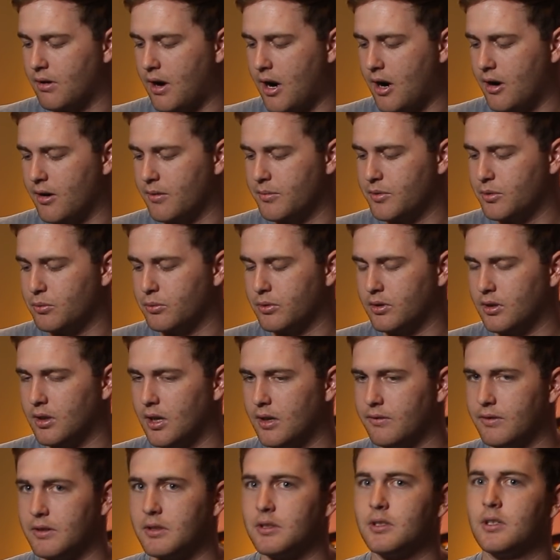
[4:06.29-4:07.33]
Arabs would
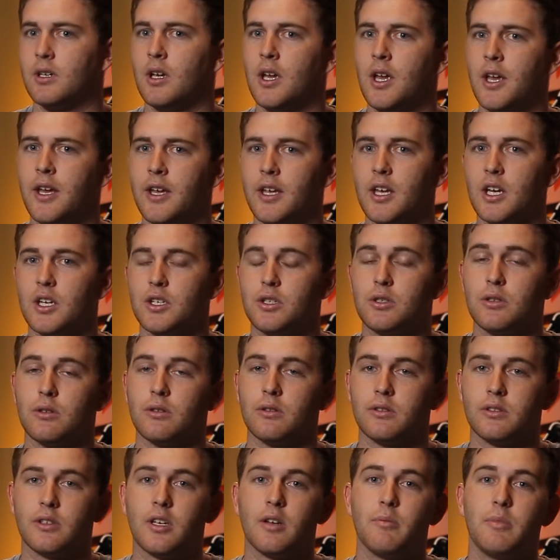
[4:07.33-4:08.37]
love it. Yeah,
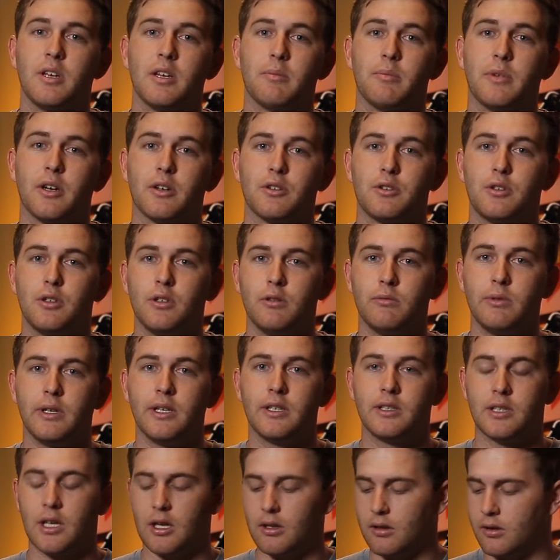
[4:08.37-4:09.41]
sure. You give me about 2
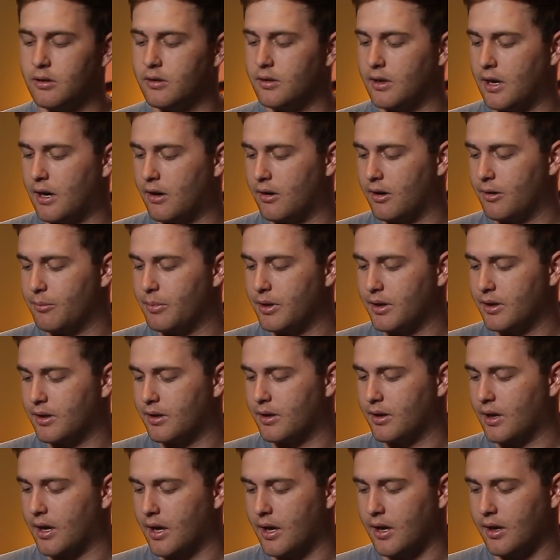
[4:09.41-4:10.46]
weeks, I'll learn
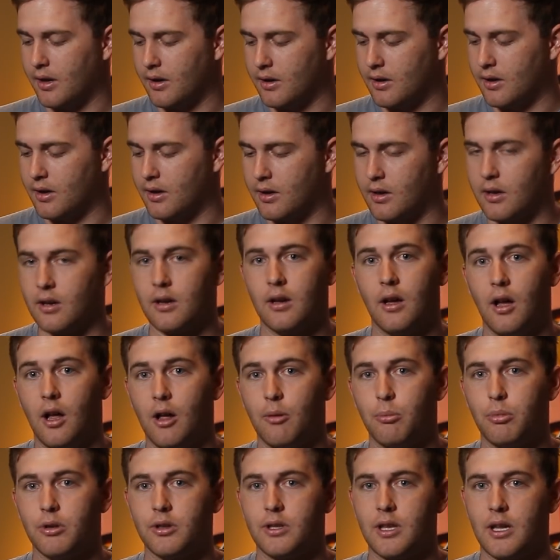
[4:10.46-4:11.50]
Arabic and
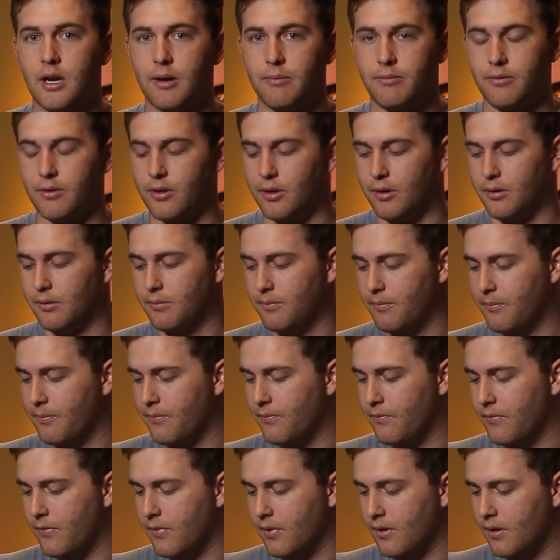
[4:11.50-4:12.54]
I'll put that up for you.
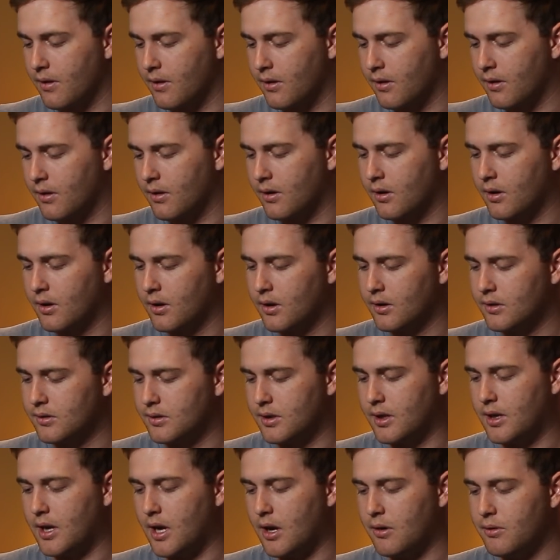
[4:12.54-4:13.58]

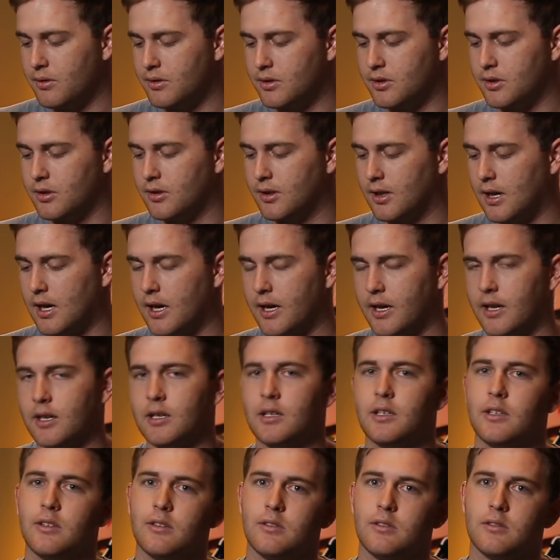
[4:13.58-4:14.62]
10 hours? You're lying.